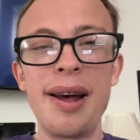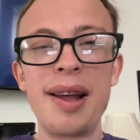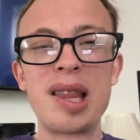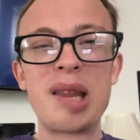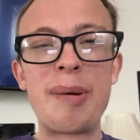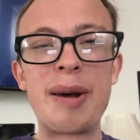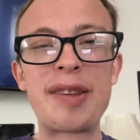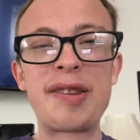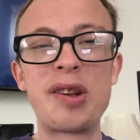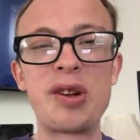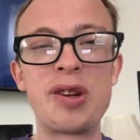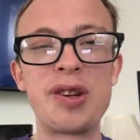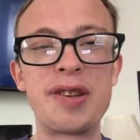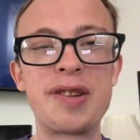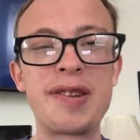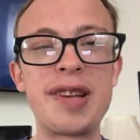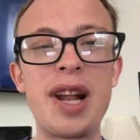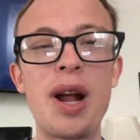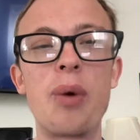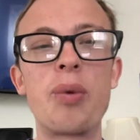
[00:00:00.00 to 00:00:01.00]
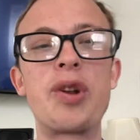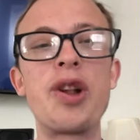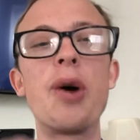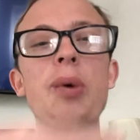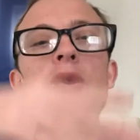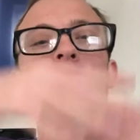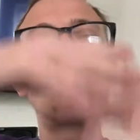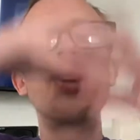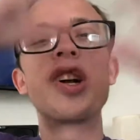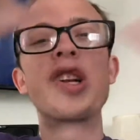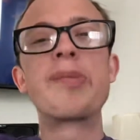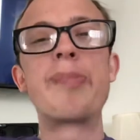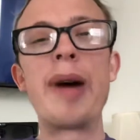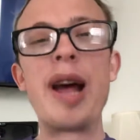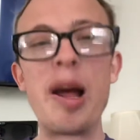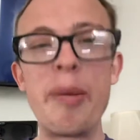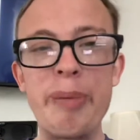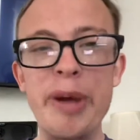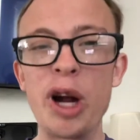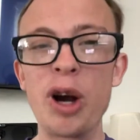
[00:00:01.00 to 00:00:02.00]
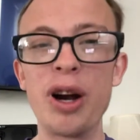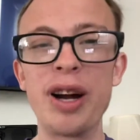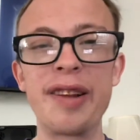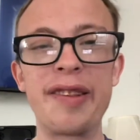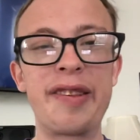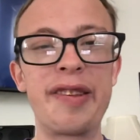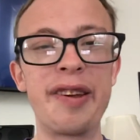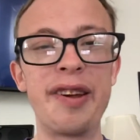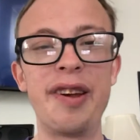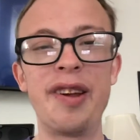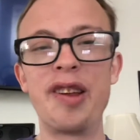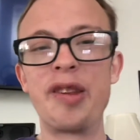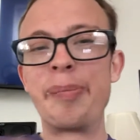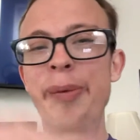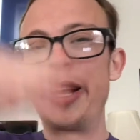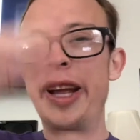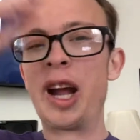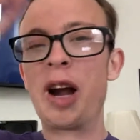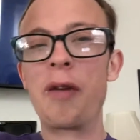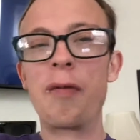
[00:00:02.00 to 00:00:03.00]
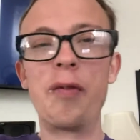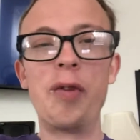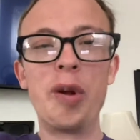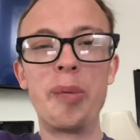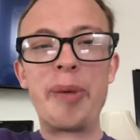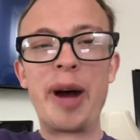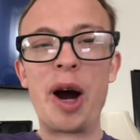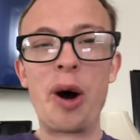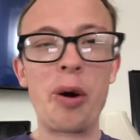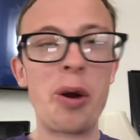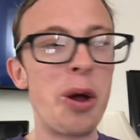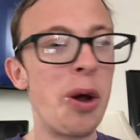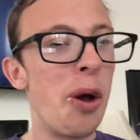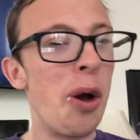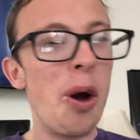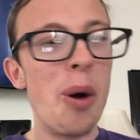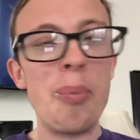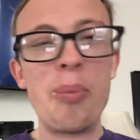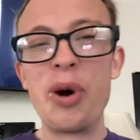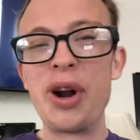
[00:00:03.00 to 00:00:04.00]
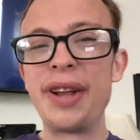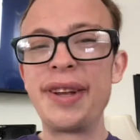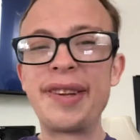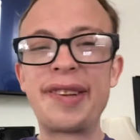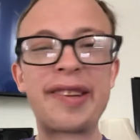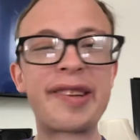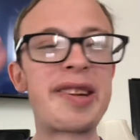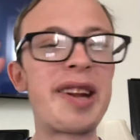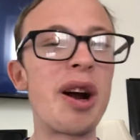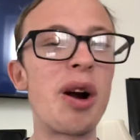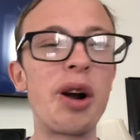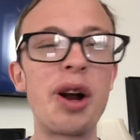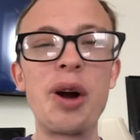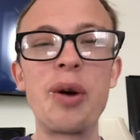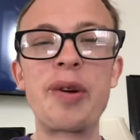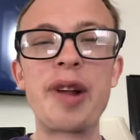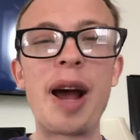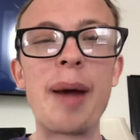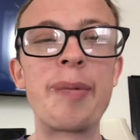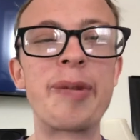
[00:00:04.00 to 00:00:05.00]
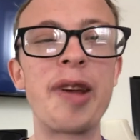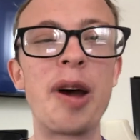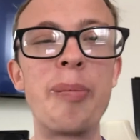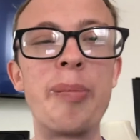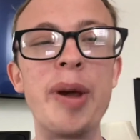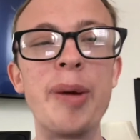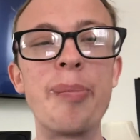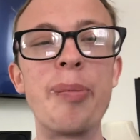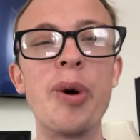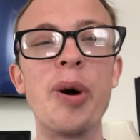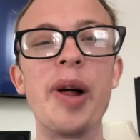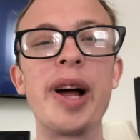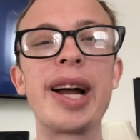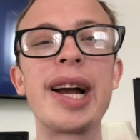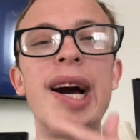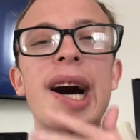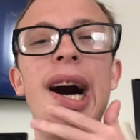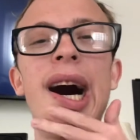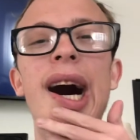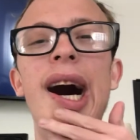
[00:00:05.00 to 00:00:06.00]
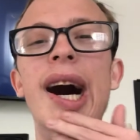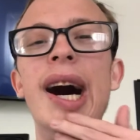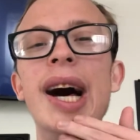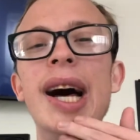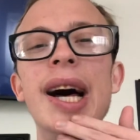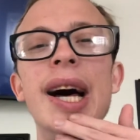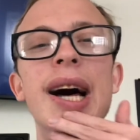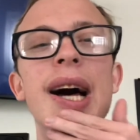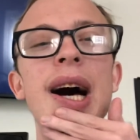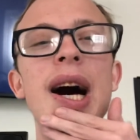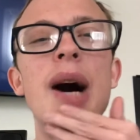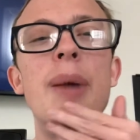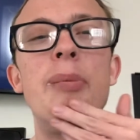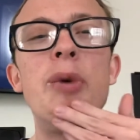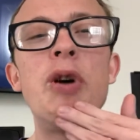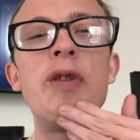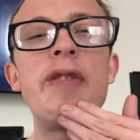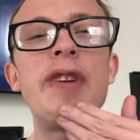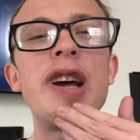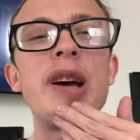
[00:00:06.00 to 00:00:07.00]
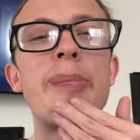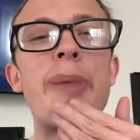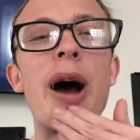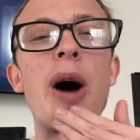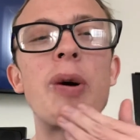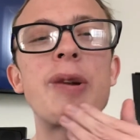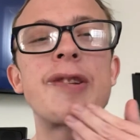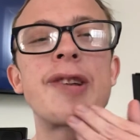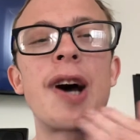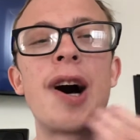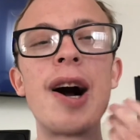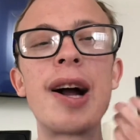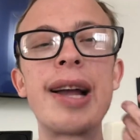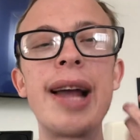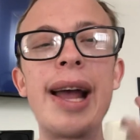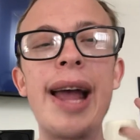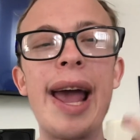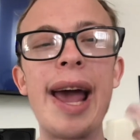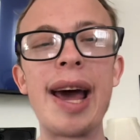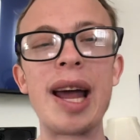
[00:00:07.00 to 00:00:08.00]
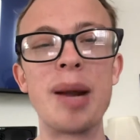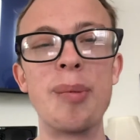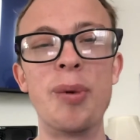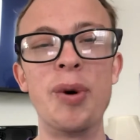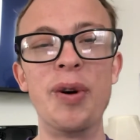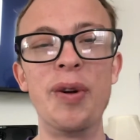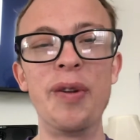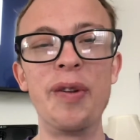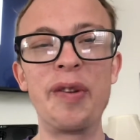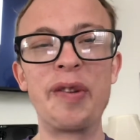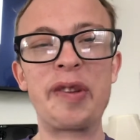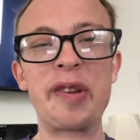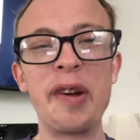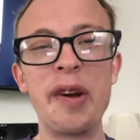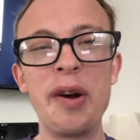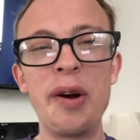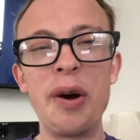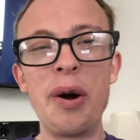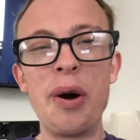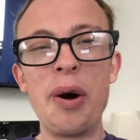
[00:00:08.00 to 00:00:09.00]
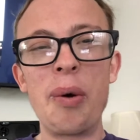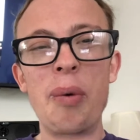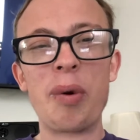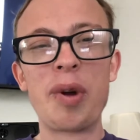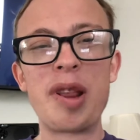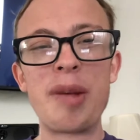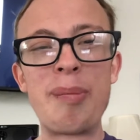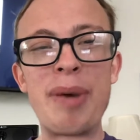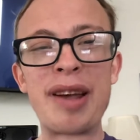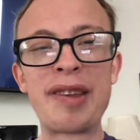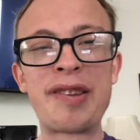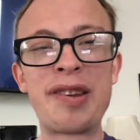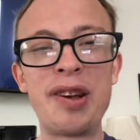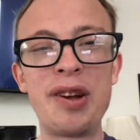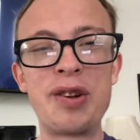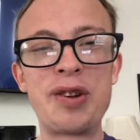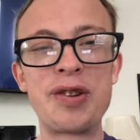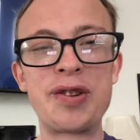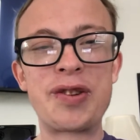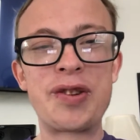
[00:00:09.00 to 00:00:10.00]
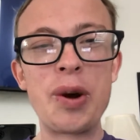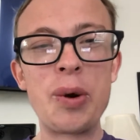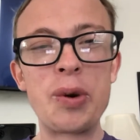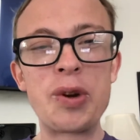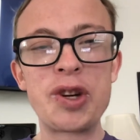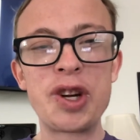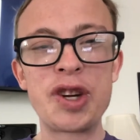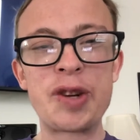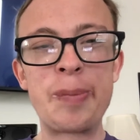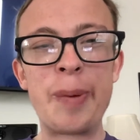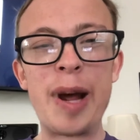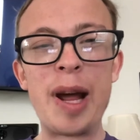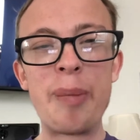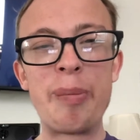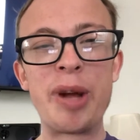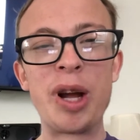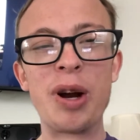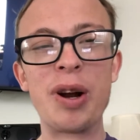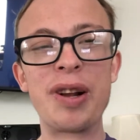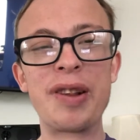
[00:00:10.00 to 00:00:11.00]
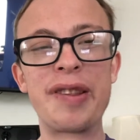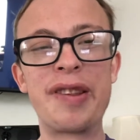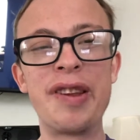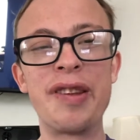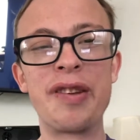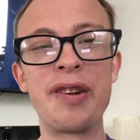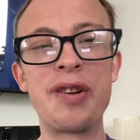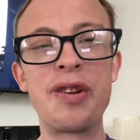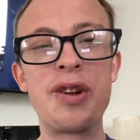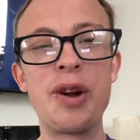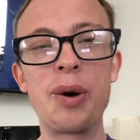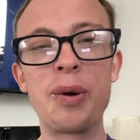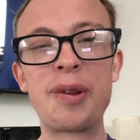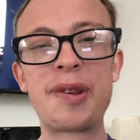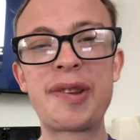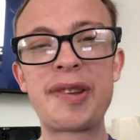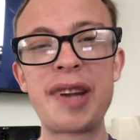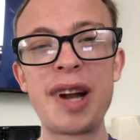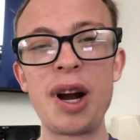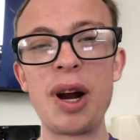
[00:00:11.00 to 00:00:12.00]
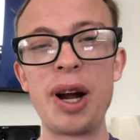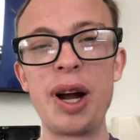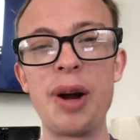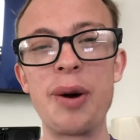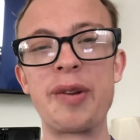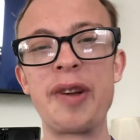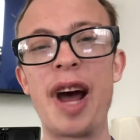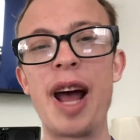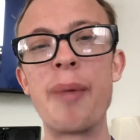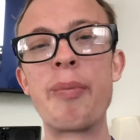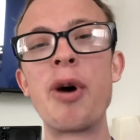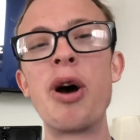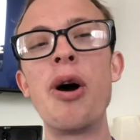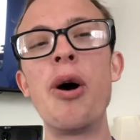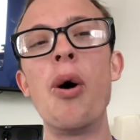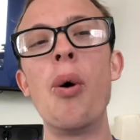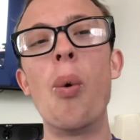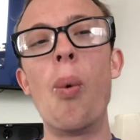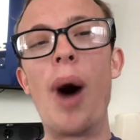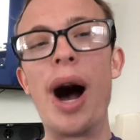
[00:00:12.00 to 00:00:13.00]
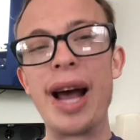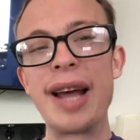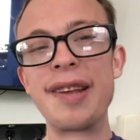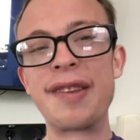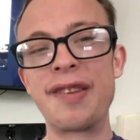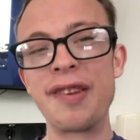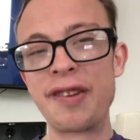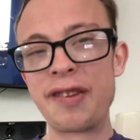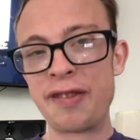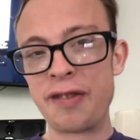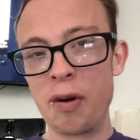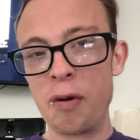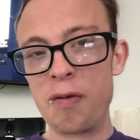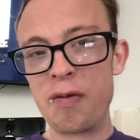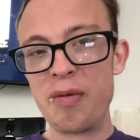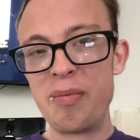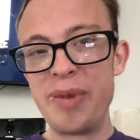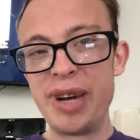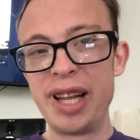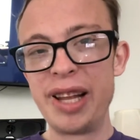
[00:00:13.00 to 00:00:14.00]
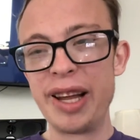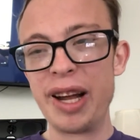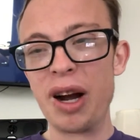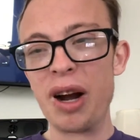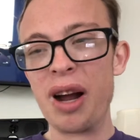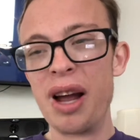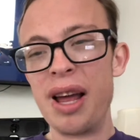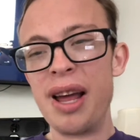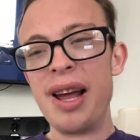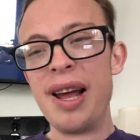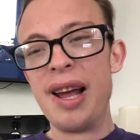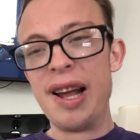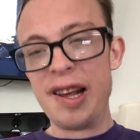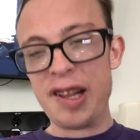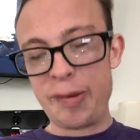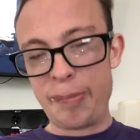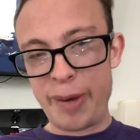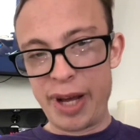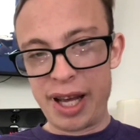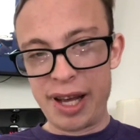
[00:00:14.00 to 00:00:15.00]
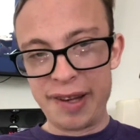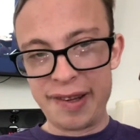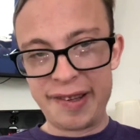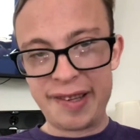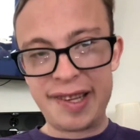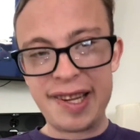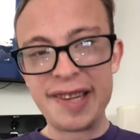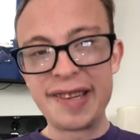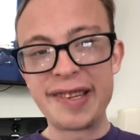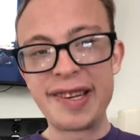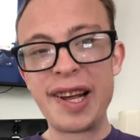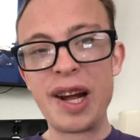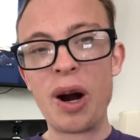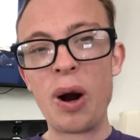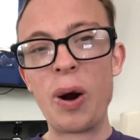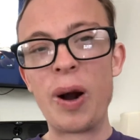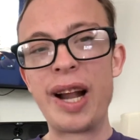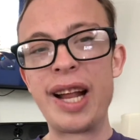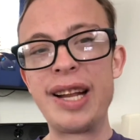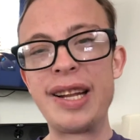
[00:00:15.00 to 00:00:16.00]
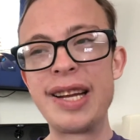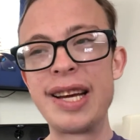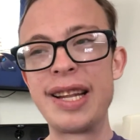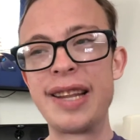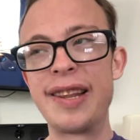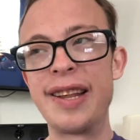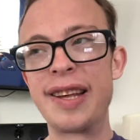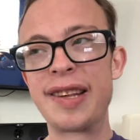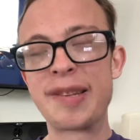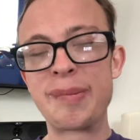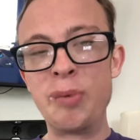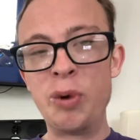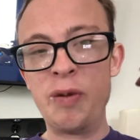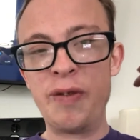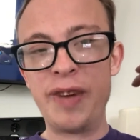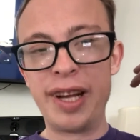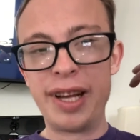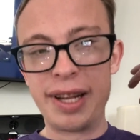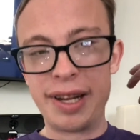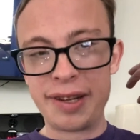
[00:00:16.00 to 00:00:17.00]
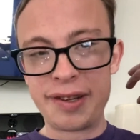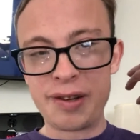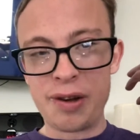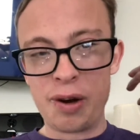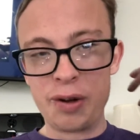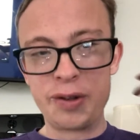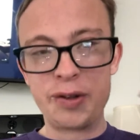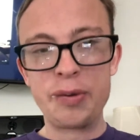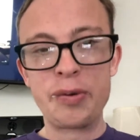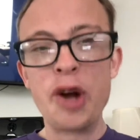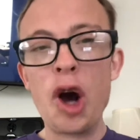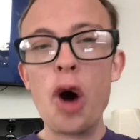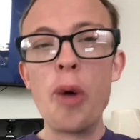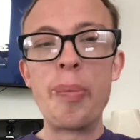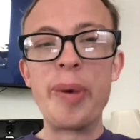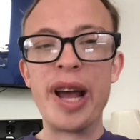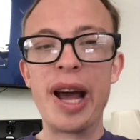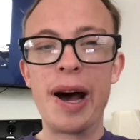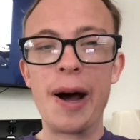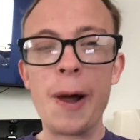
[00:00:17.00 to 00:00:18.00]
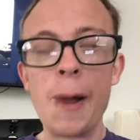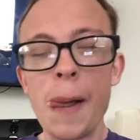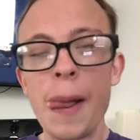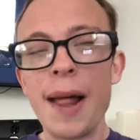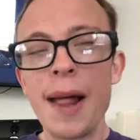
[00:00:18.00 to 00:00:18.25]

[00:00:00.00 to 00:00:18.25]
The message is, you know, don't judge by appearances, be careful about putting stereotypes on people, like, huh, a movie about talking animals, where the message is don't judge by appearances and don't stereotype. Why is this so familiar? It's because Disney already did this movie, and it's called Zootopia.